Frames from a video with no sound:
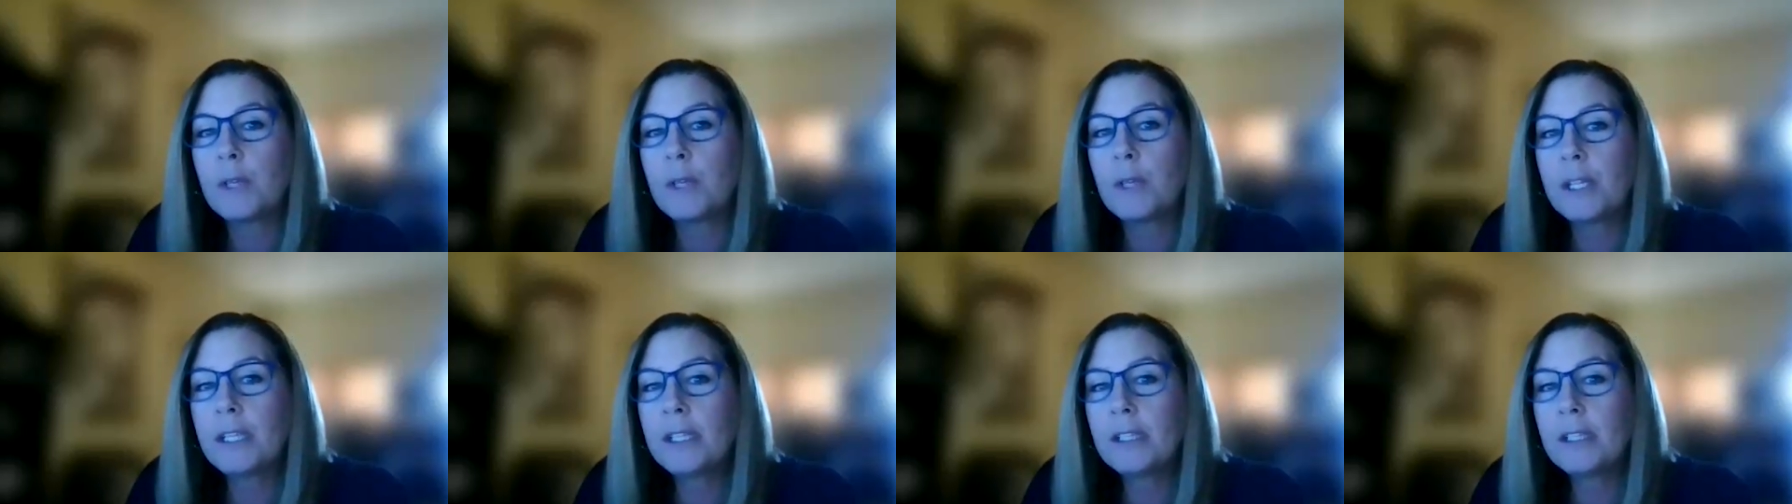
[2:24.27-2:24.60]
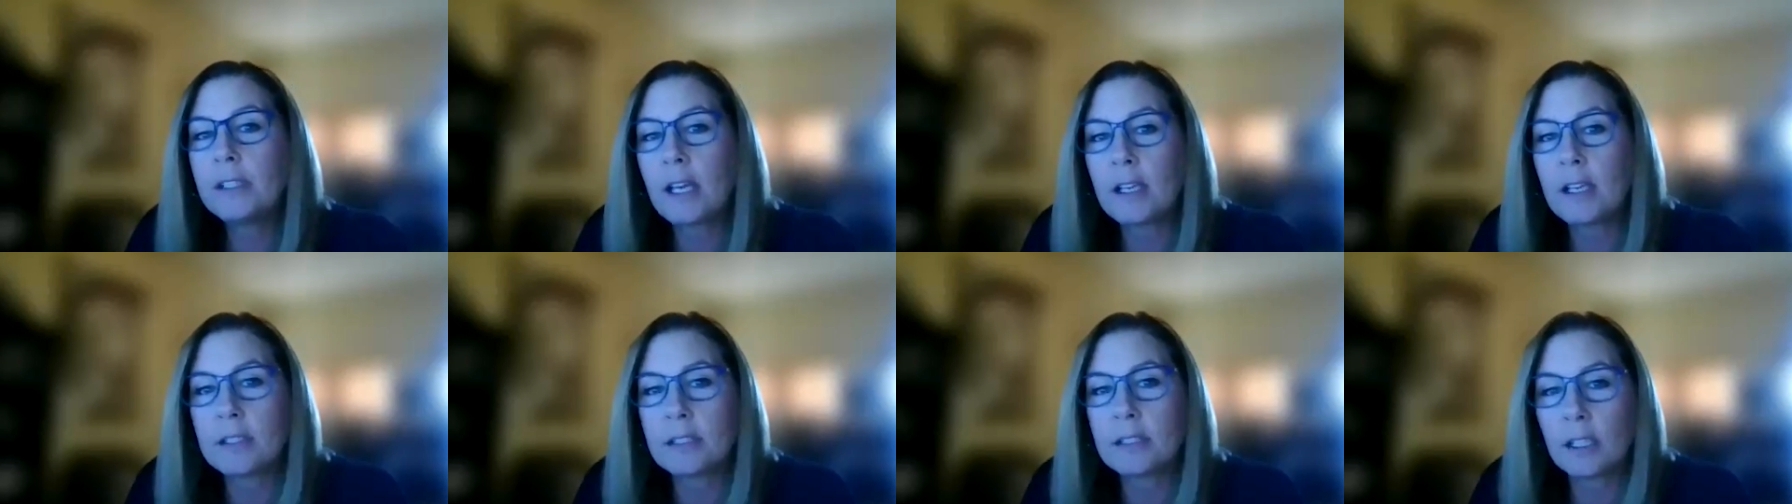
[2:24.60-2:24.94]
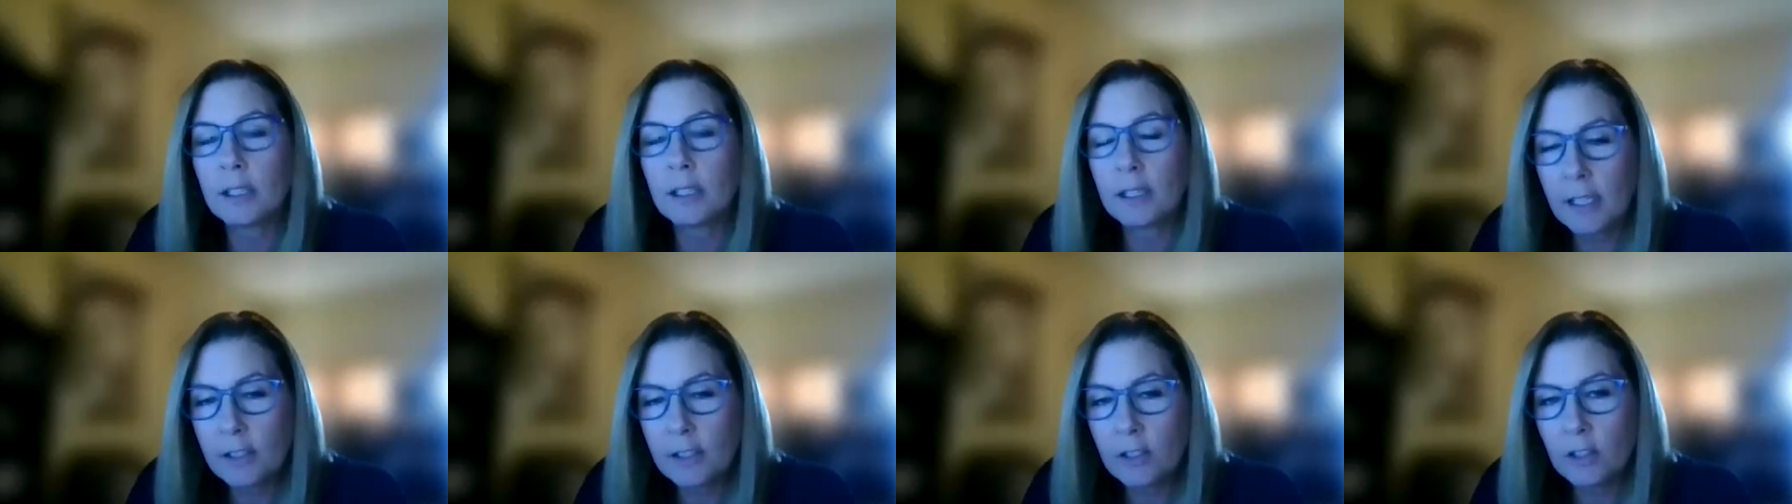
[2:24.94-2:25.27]
we as the
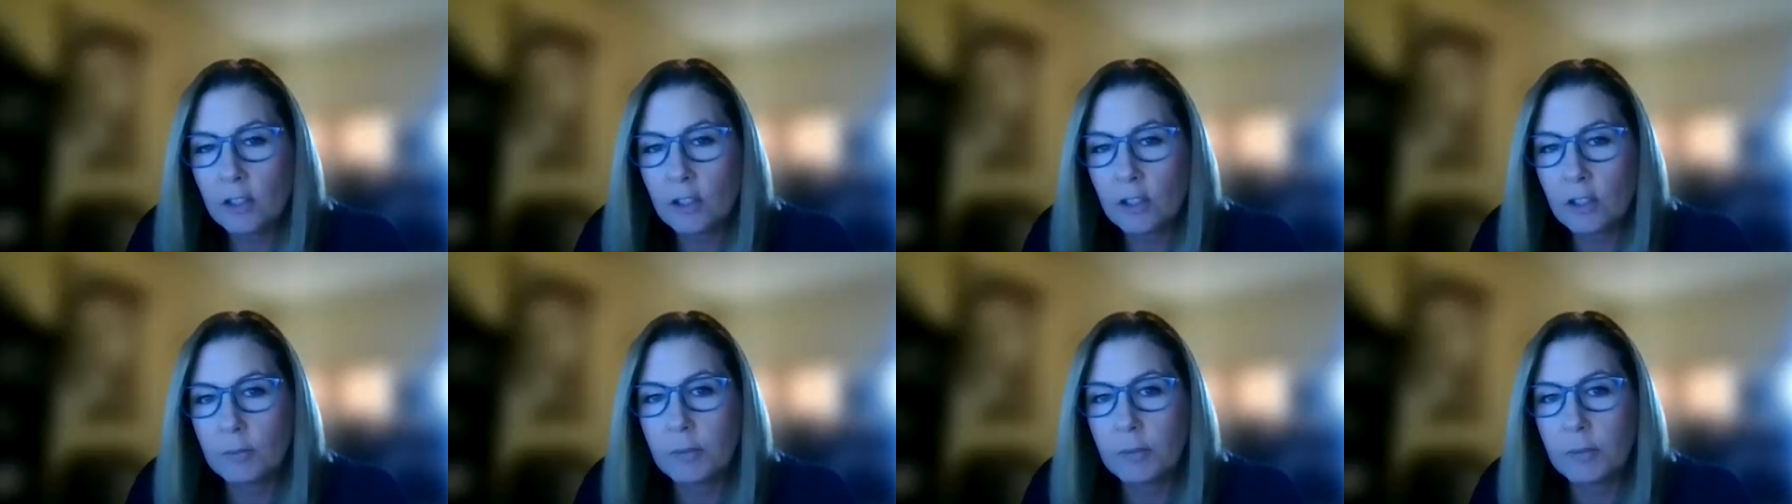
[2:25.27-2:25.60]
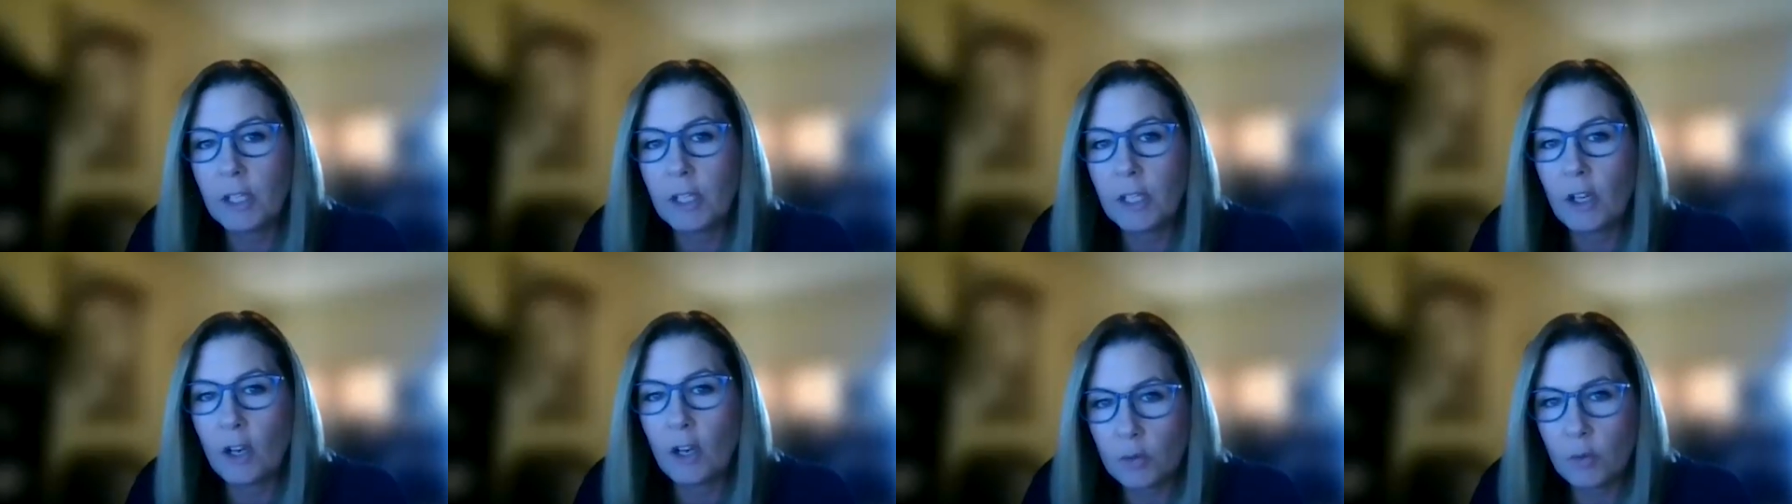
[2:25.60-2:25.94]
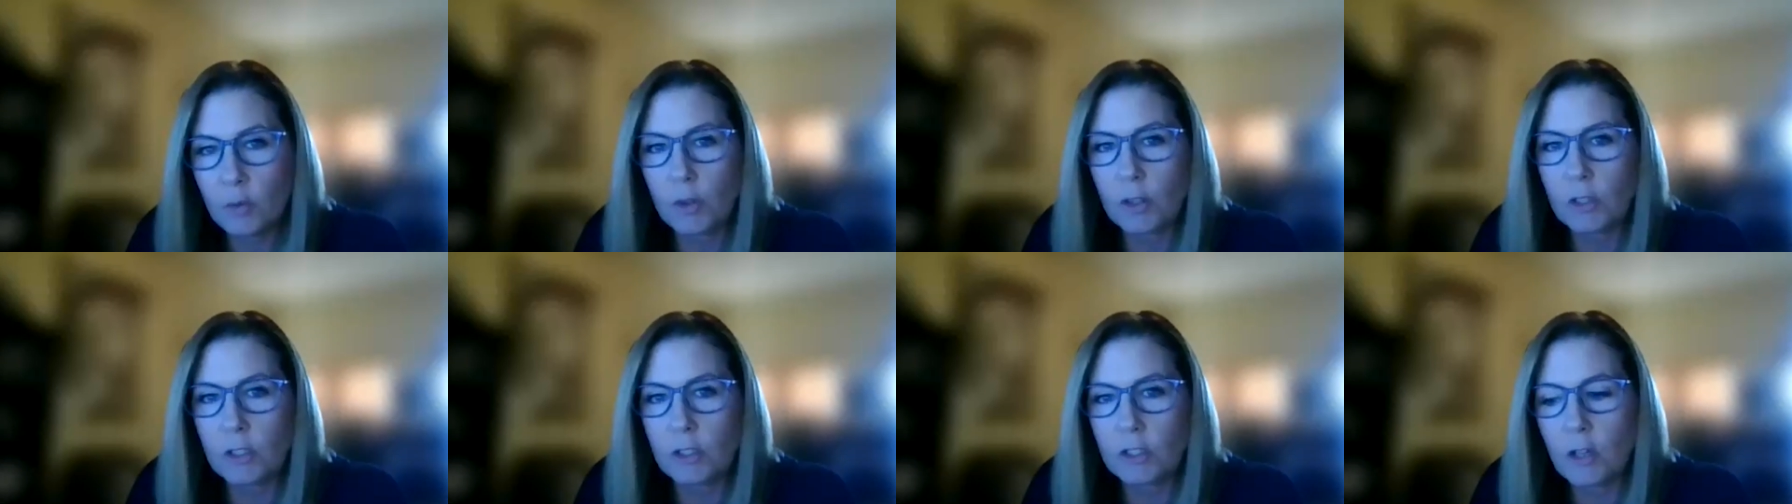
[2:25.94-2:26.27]
lender, because
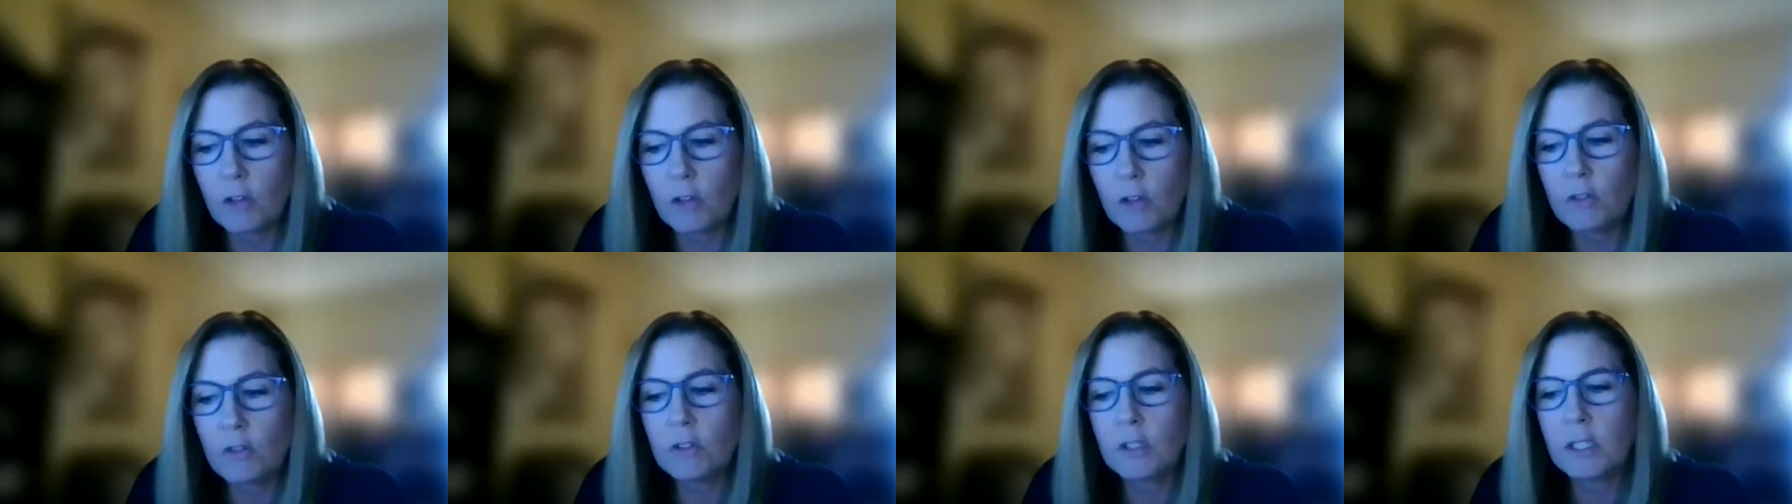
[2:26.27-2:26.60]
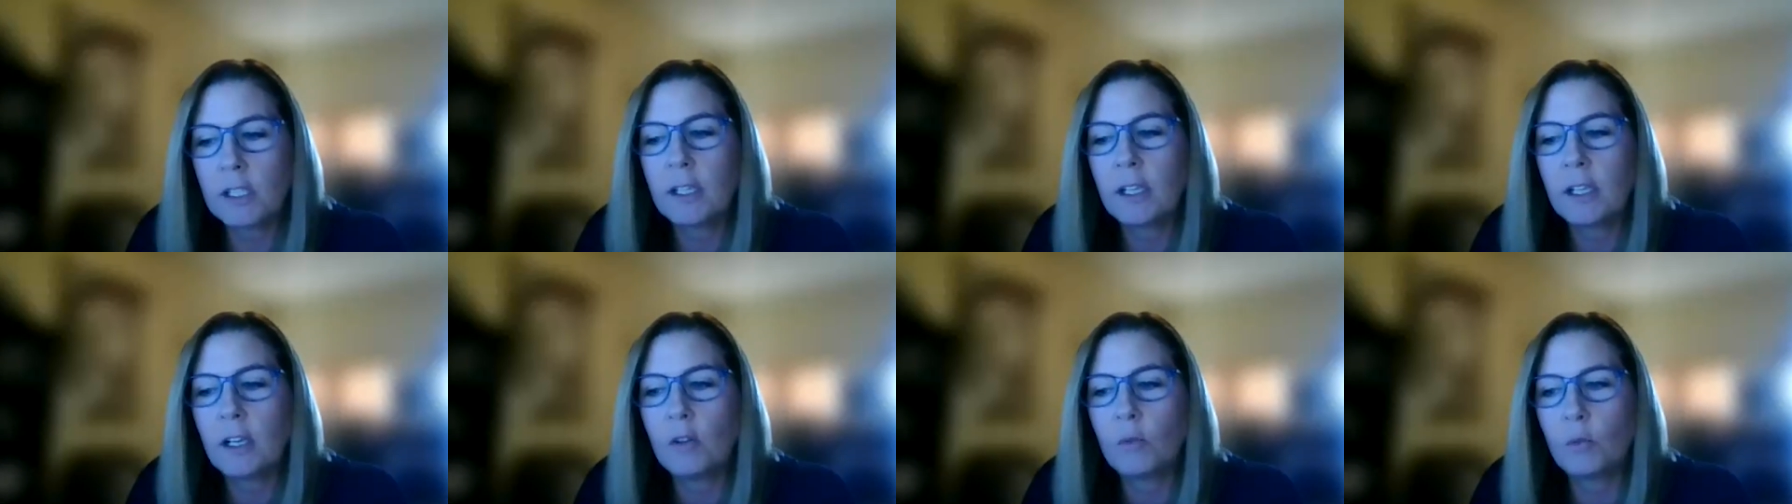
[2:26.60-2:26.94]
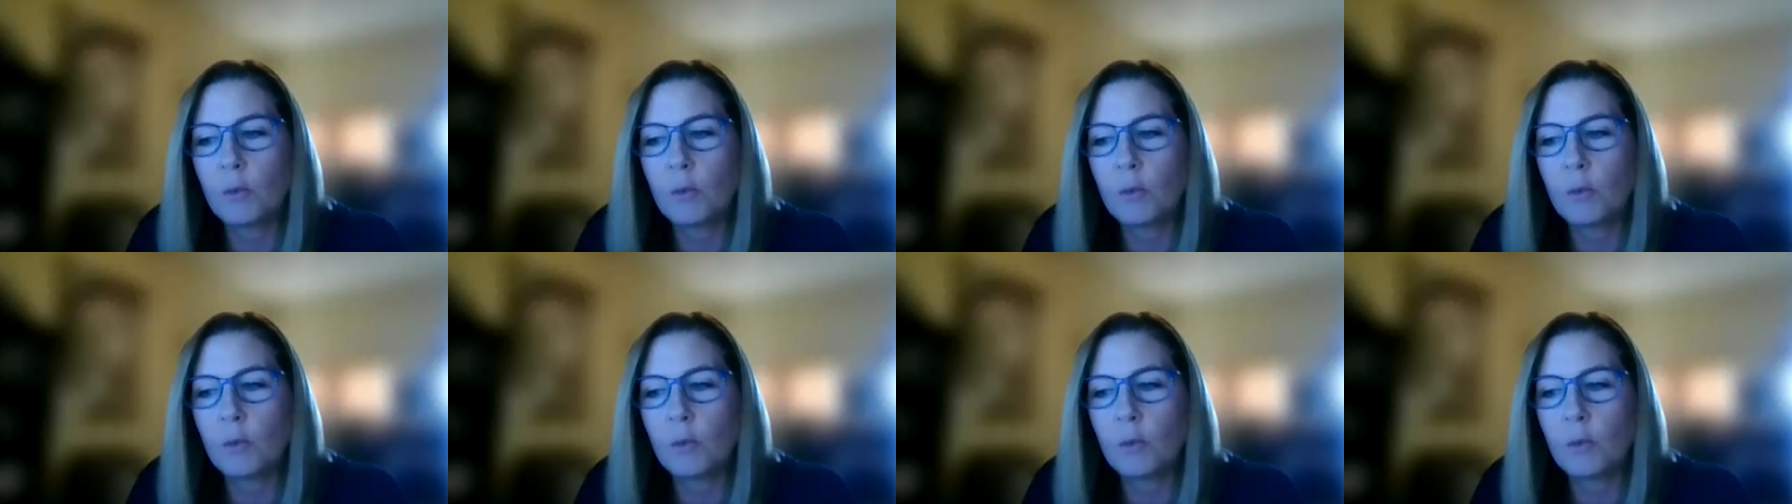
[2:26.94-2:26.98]
we're disclosing it,